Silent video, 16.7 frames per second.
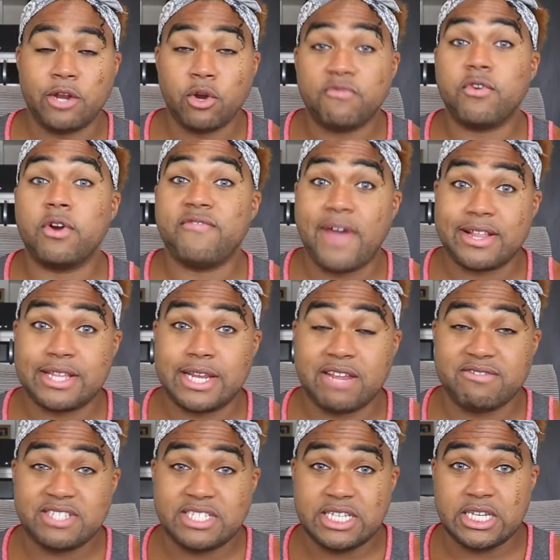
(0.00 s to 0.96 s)
I know for a fact that
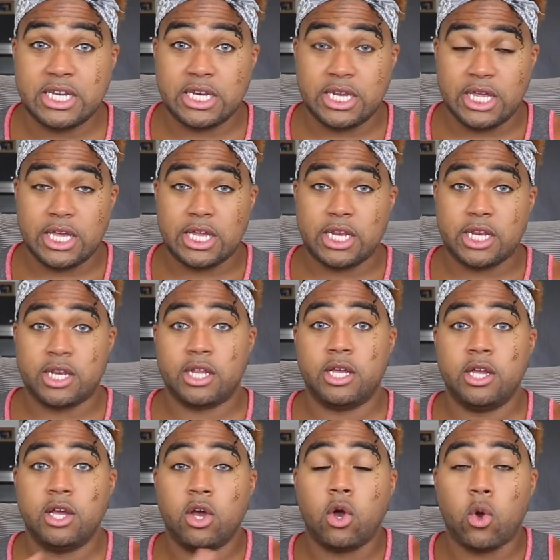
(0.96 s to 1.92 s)
I've seen it
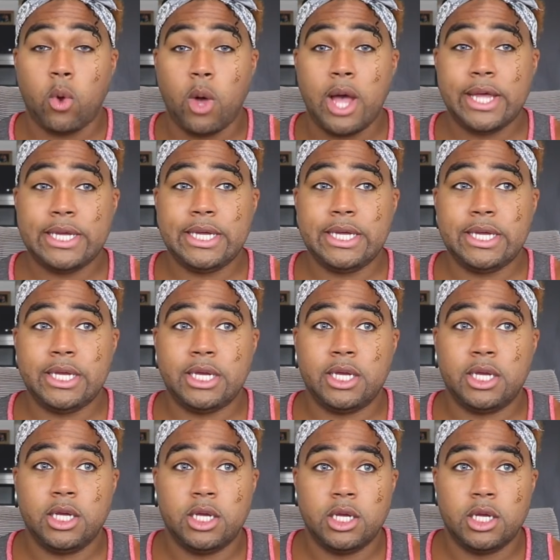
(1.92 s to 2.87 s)
in
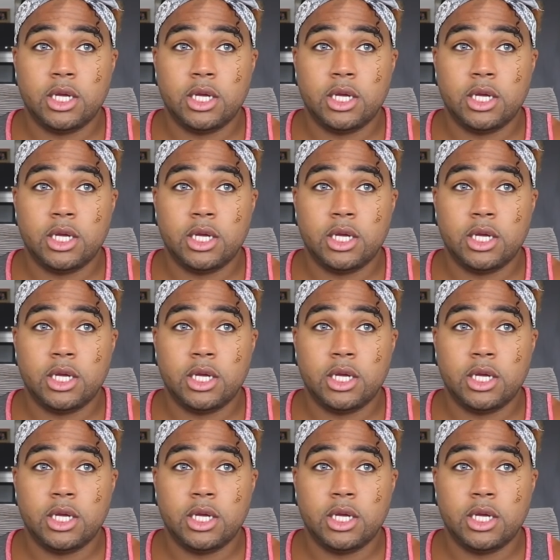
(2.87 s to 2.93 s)
Hawaii,